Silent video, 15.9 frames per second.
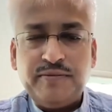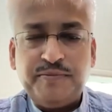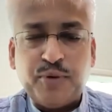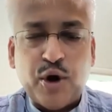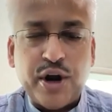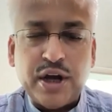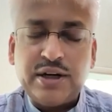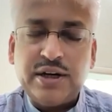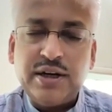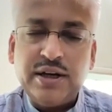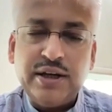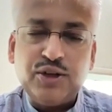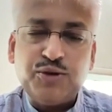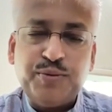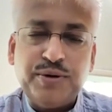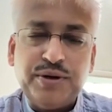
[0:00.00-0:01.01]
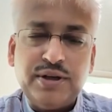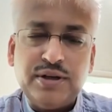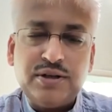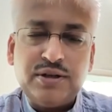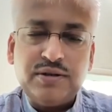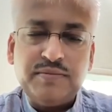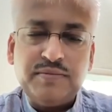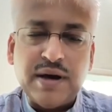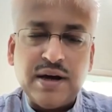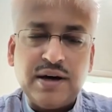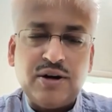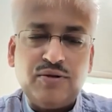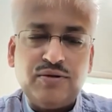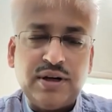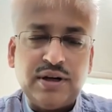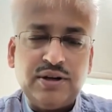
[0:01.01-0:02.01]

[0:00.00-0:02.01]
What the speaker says: product experience background.